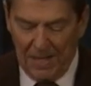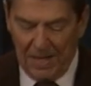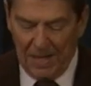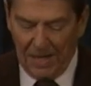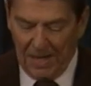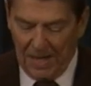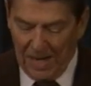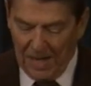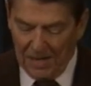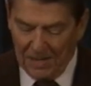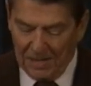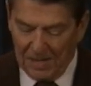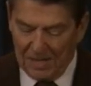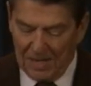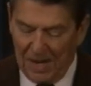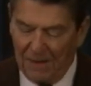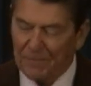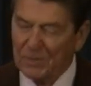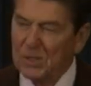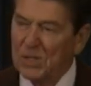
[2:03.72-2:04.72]
An end to
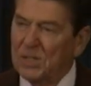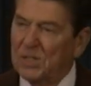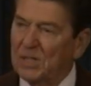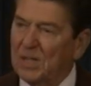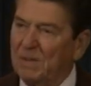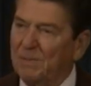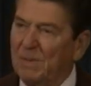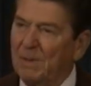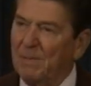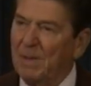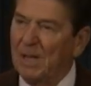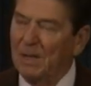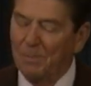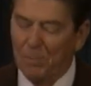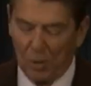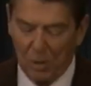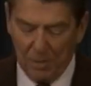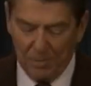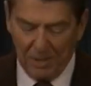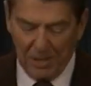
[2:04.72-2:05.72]
deficits can be made
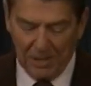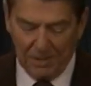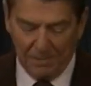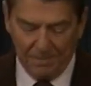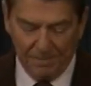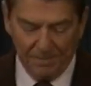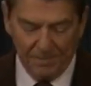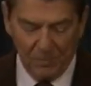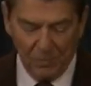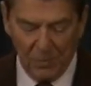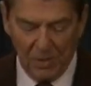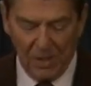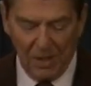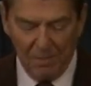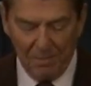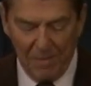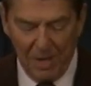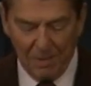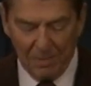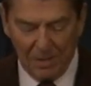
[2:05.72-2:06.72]
permanent with an
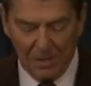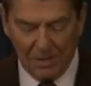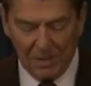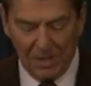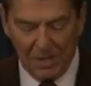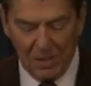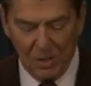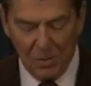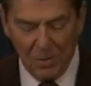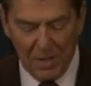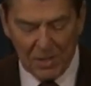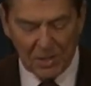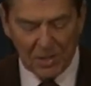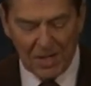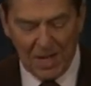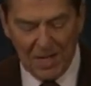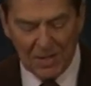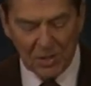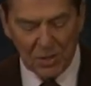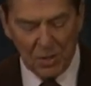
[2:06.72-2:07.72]
amendment to the U.S.
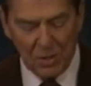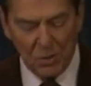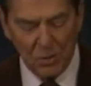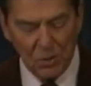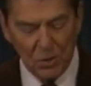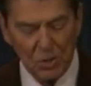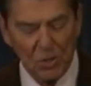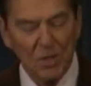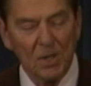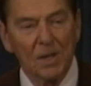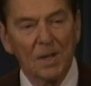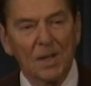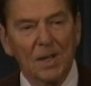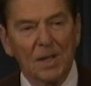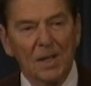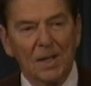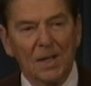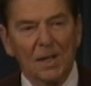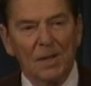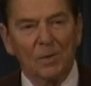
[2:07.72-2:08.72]
Constitution
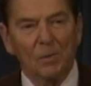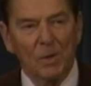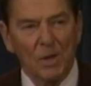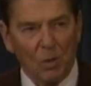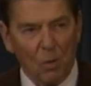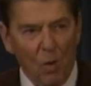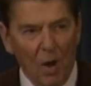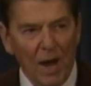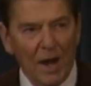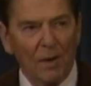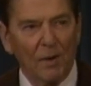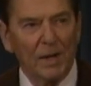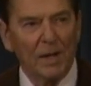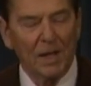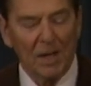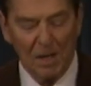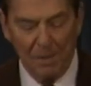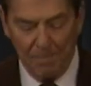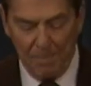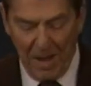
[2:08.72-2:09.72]
requiring
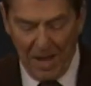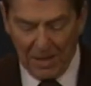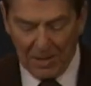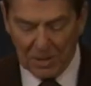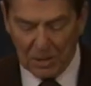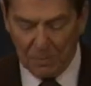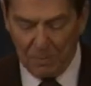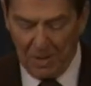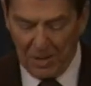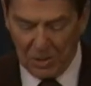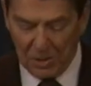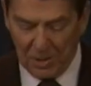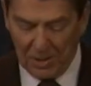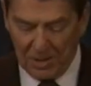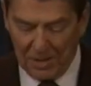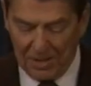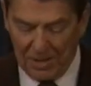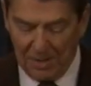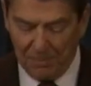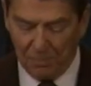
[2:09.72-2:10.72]
a balanced budget
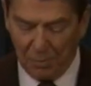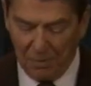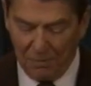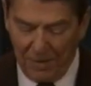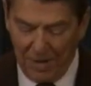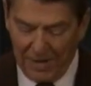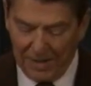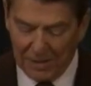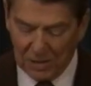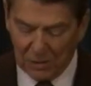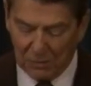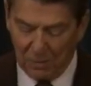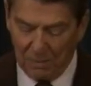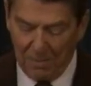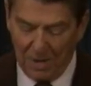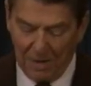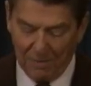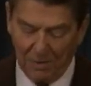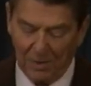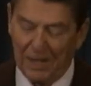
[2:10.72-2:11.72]
and preventing us from
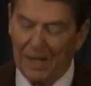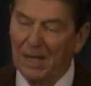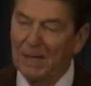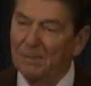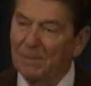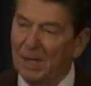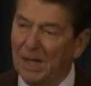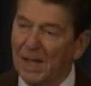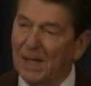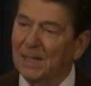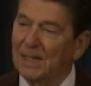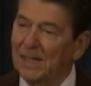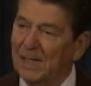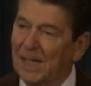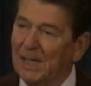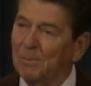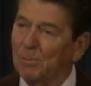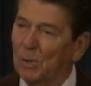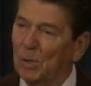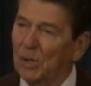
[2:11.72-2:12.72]
ever getting behind the
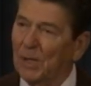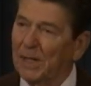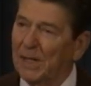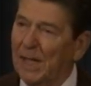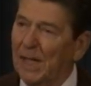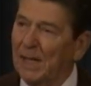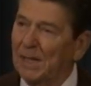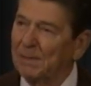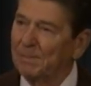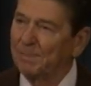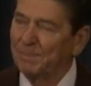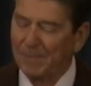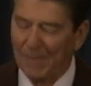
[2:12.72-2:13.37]
eight ball again.